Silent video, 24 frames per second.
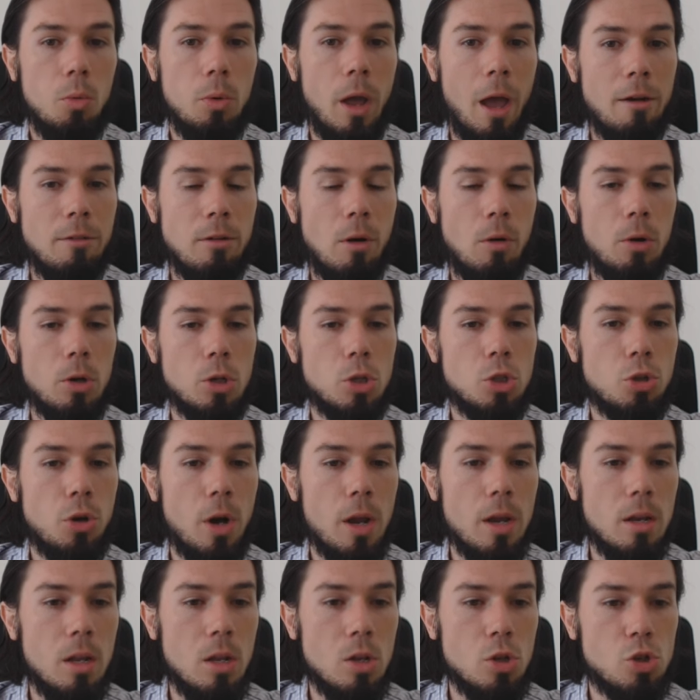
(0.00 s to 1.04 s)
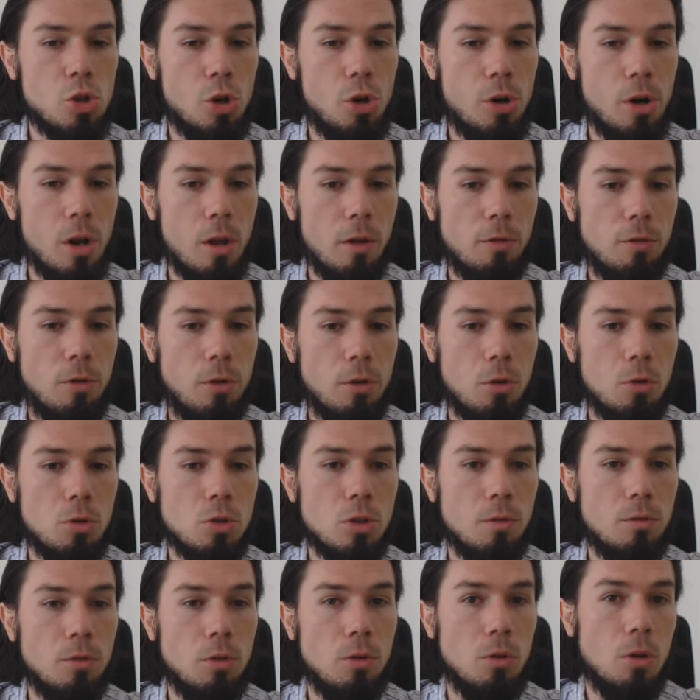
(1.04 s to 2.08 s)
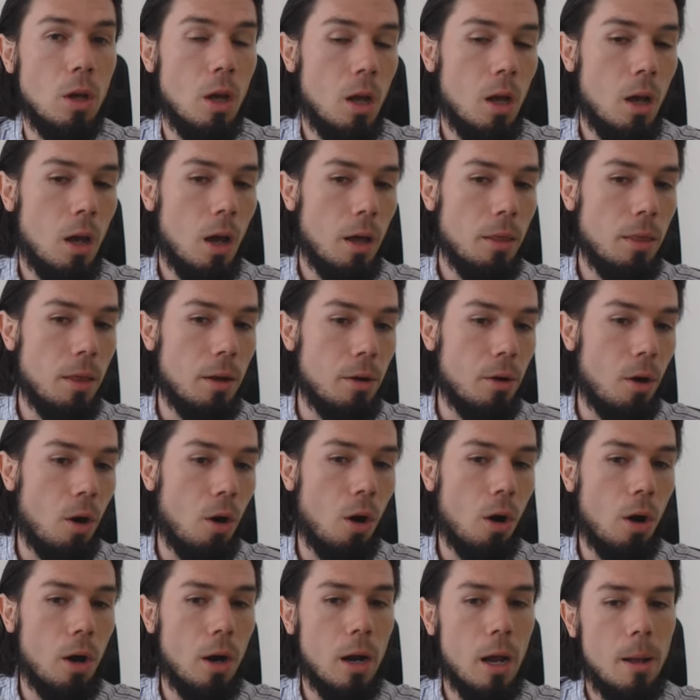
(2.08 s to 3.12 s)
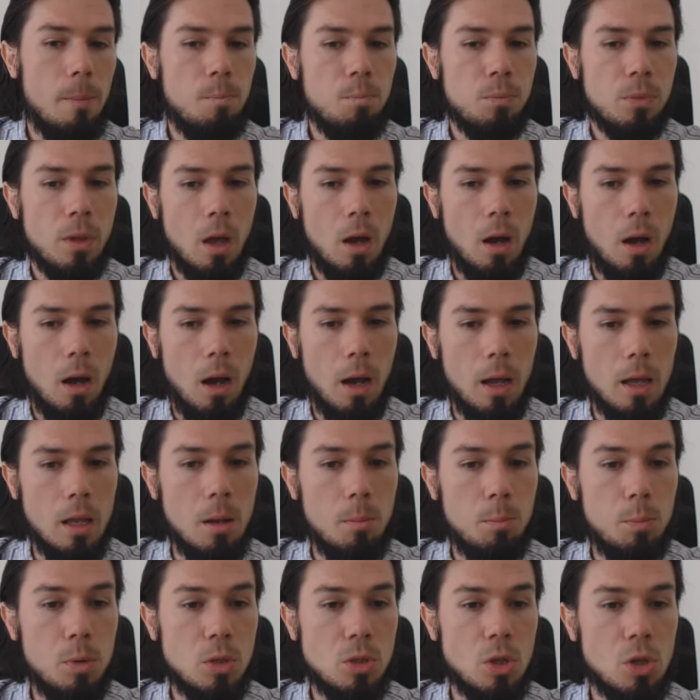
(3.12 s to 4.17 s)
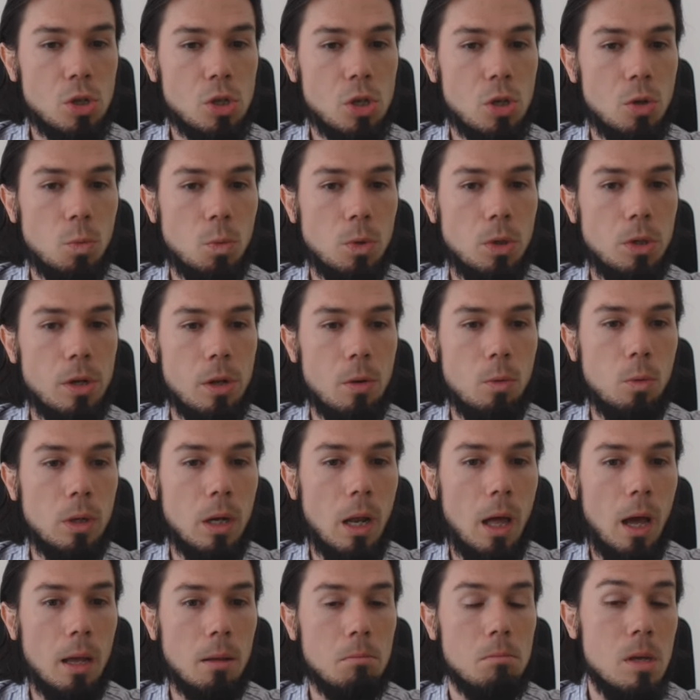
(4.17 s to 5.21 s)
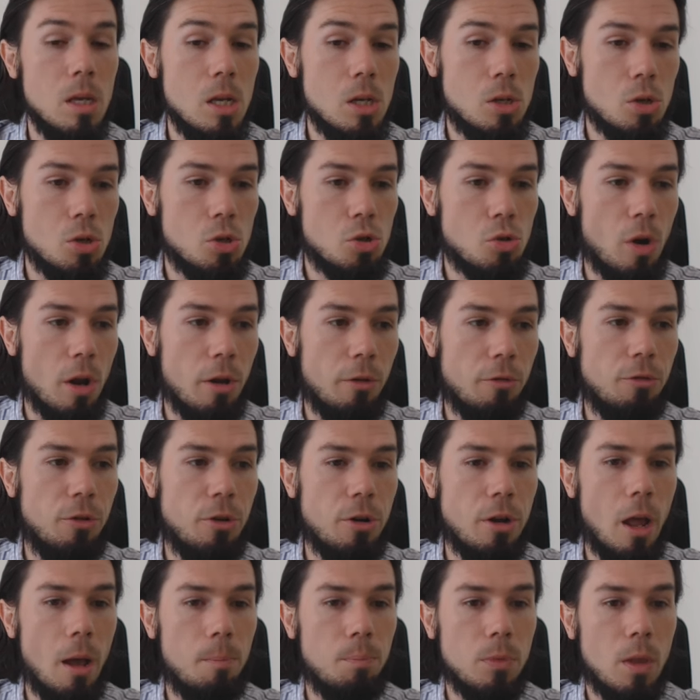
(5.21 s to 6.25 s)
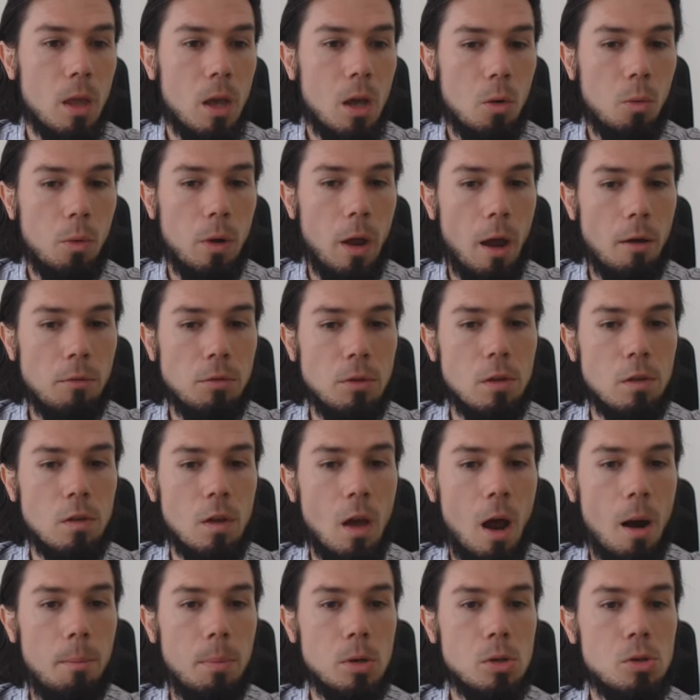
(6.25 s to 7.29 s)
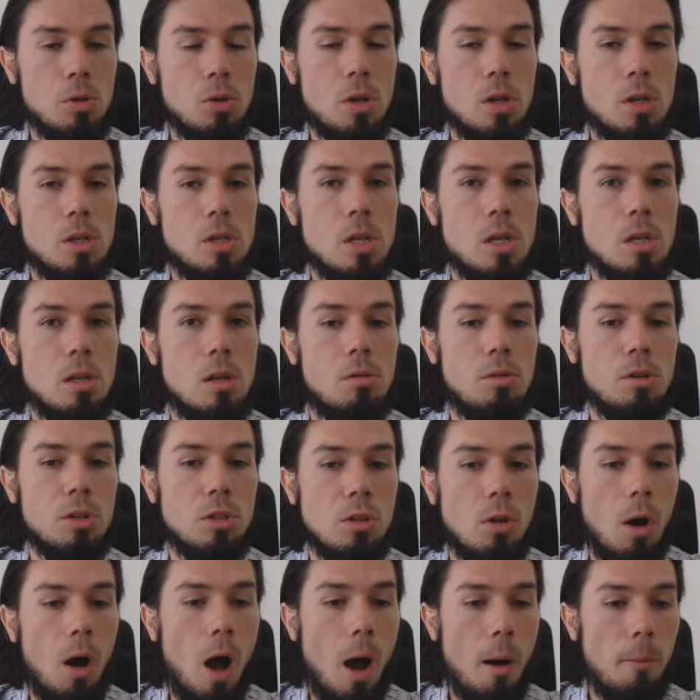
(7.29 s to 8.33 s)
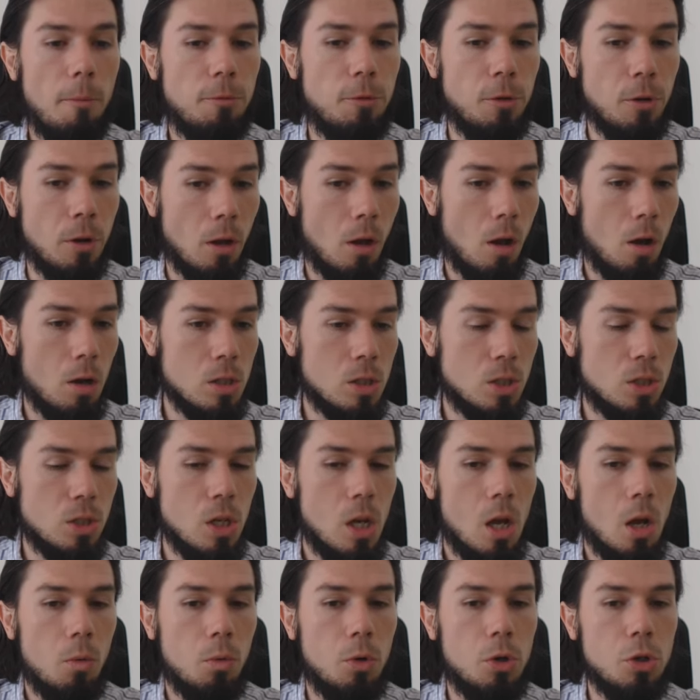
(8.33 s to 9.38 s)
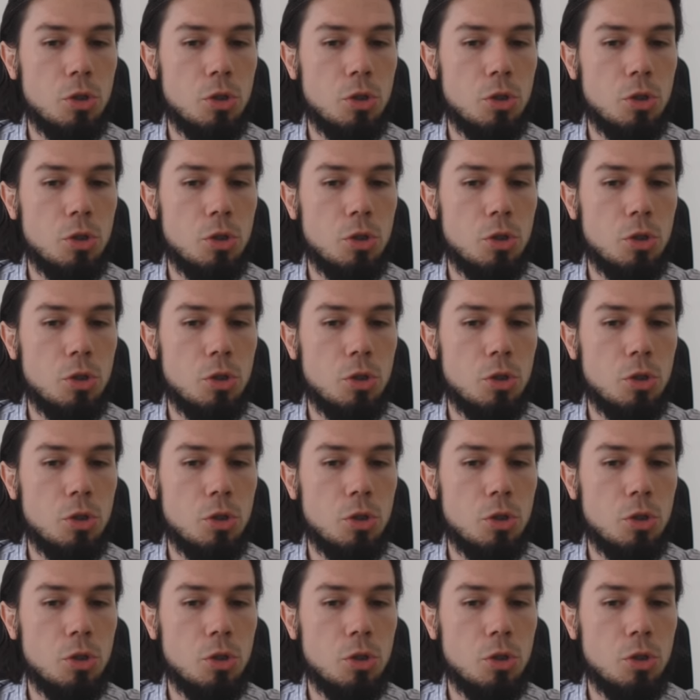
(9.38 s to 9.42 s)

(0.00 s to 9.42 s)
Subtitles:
We have our trading journey for those of you that are in a position where they would like me to trade for them. We have this opportunity. There is no upfront cost.